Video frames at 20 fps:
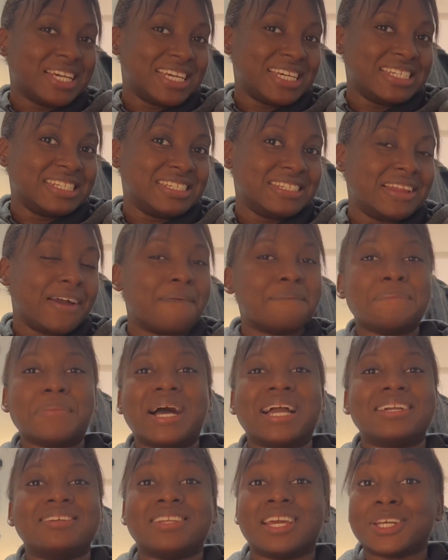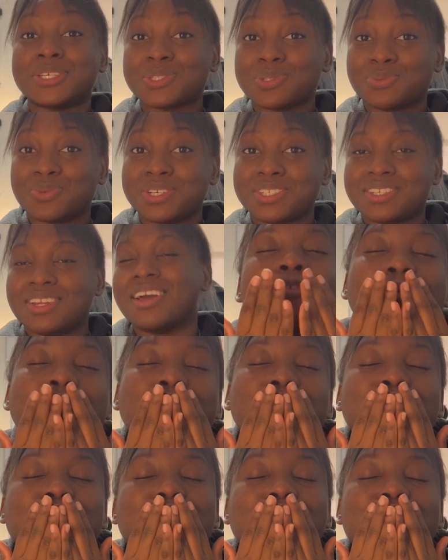in my next one.
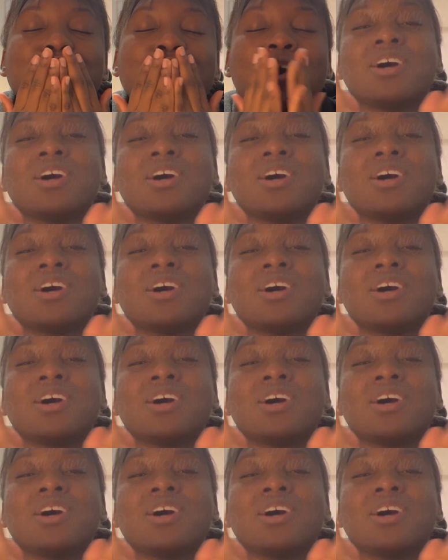Mwah.